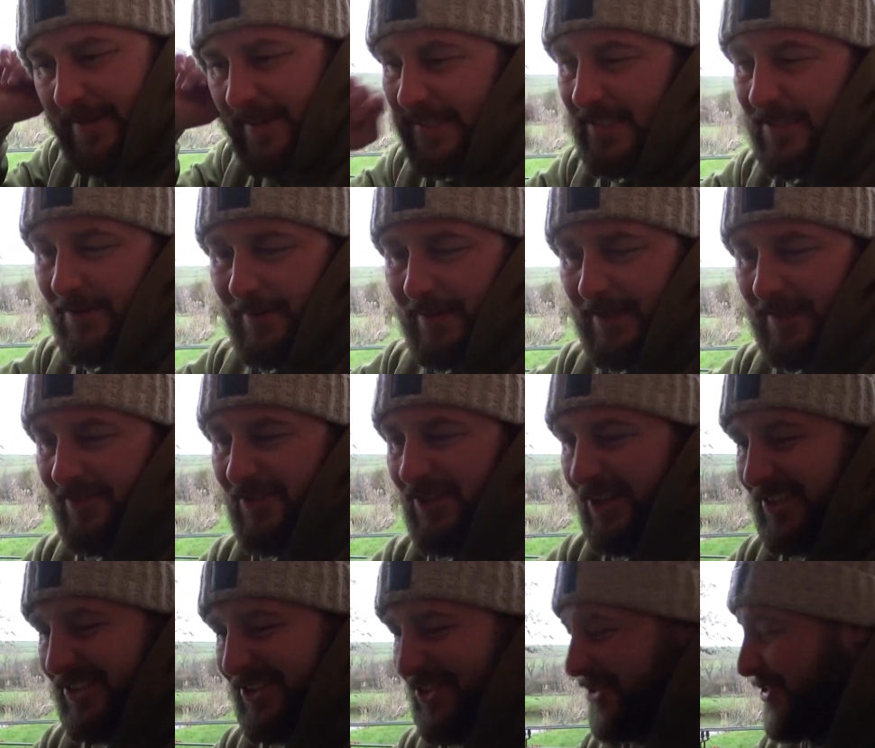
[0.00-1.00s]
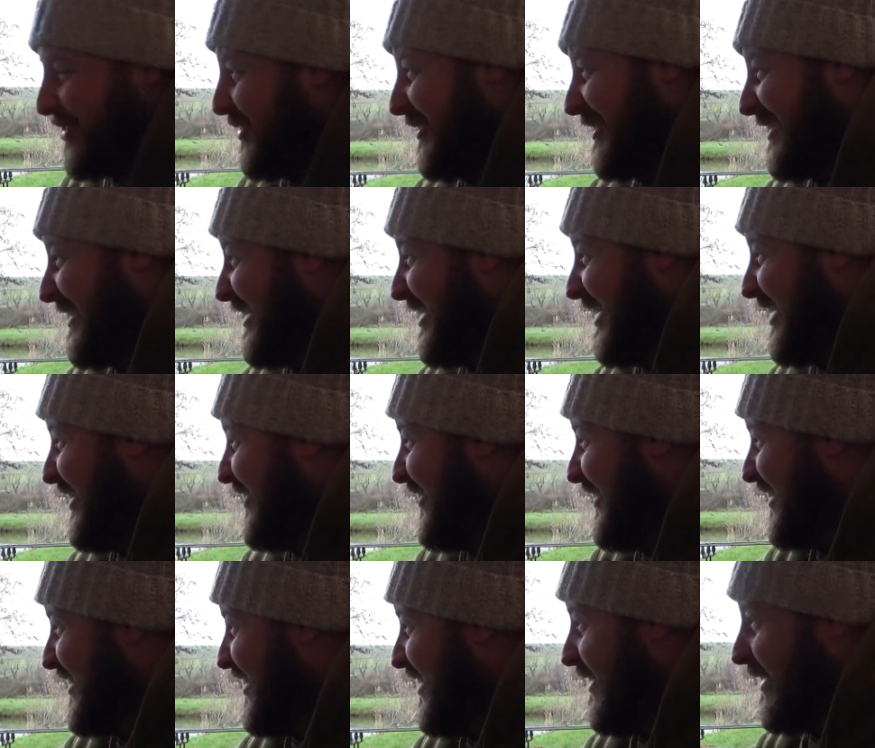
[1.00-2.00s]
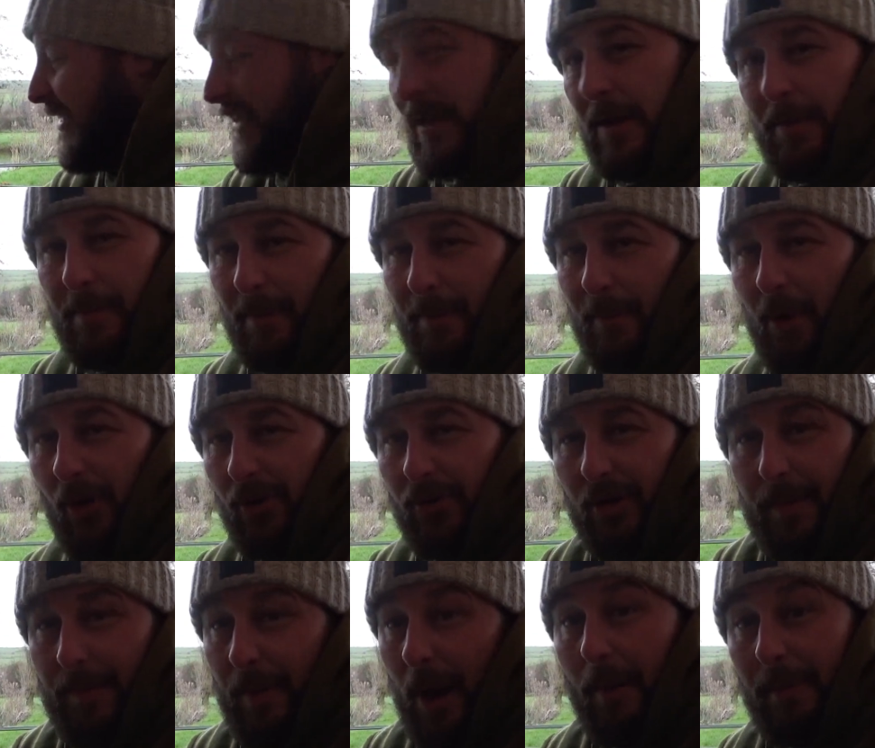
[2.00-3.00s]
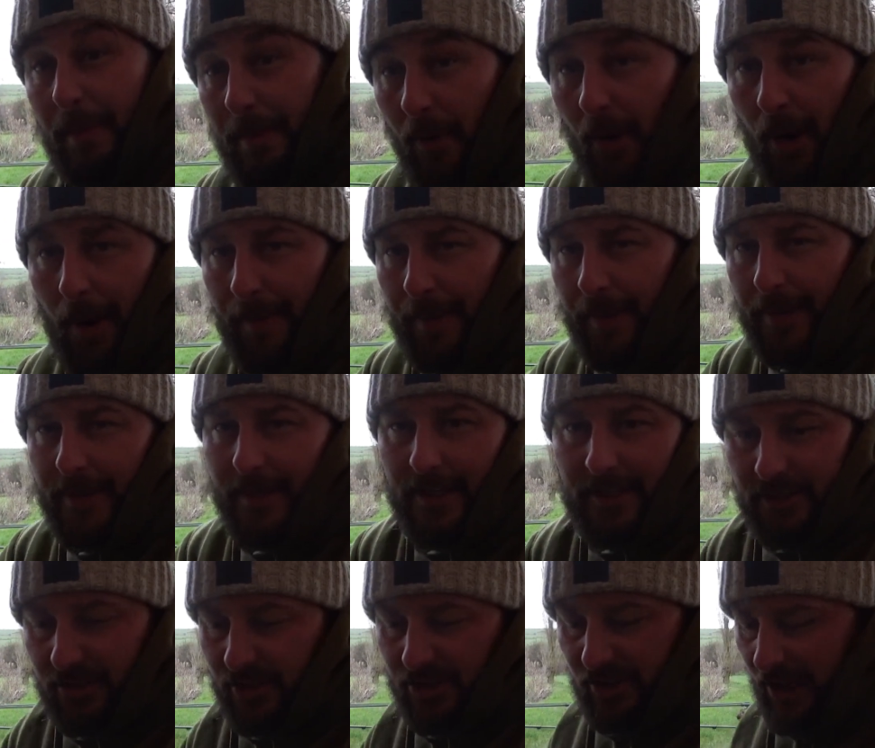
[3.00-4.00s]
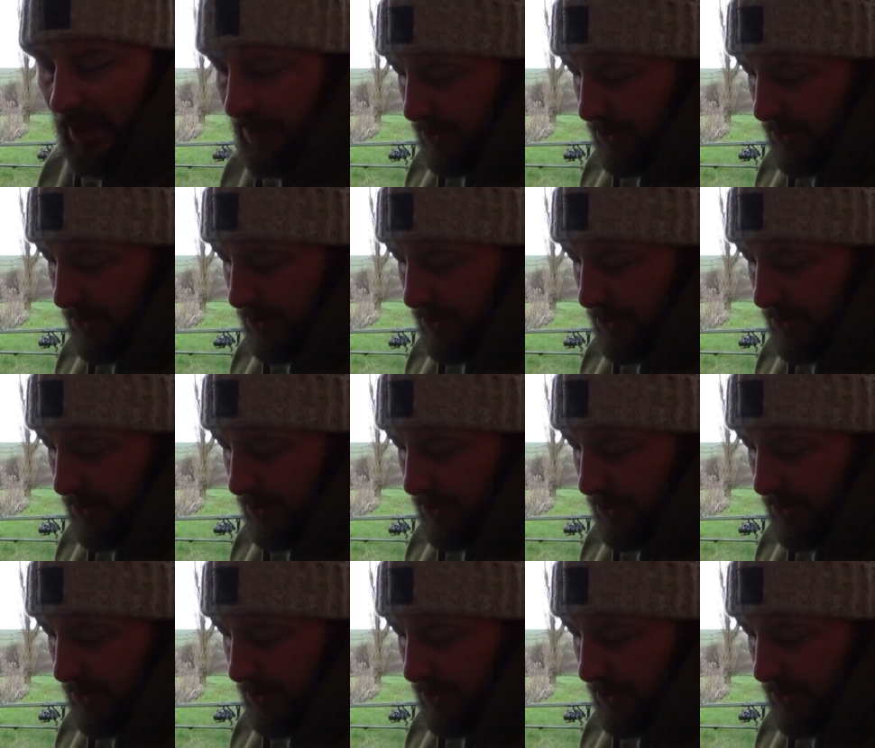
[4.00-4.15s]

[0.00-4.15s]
easy when you've got to do something, you know. A micro barb, in my opinion, are just so